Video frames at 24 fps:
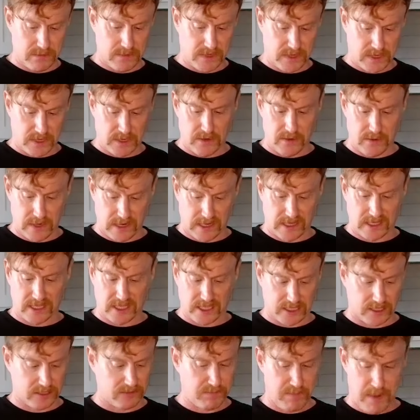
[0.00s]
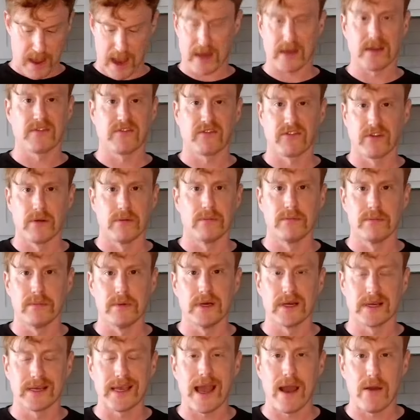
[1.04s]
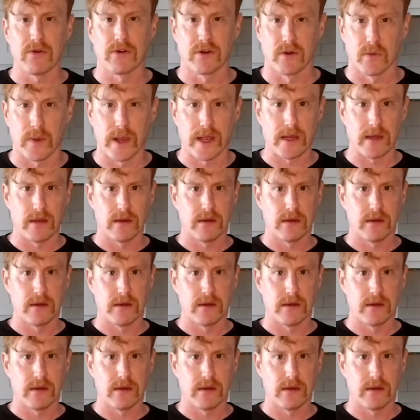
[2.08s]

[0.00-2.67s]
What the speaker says: you'd expect from a counterweight.